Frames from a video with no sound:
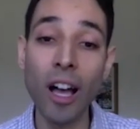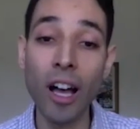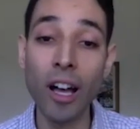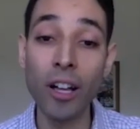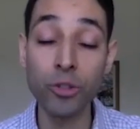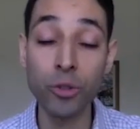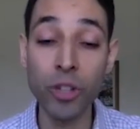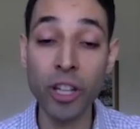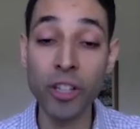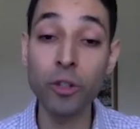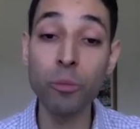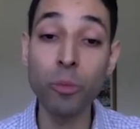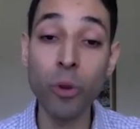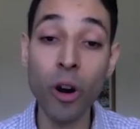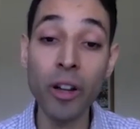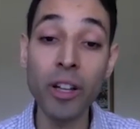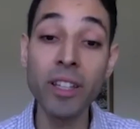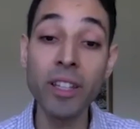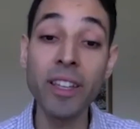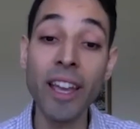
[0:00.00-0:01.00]
so that your
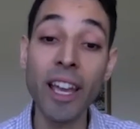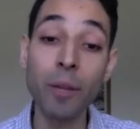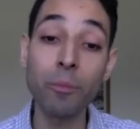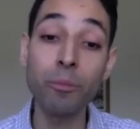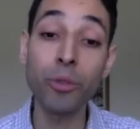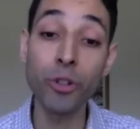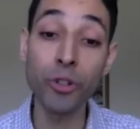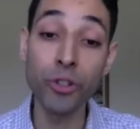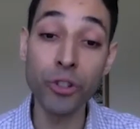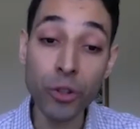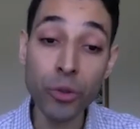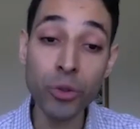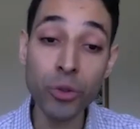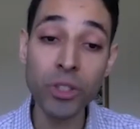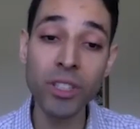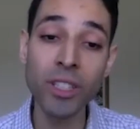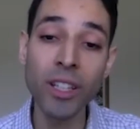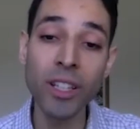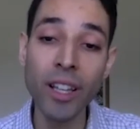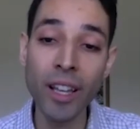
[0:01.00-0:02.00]
body can
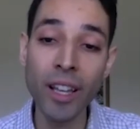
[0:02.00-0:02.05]
produce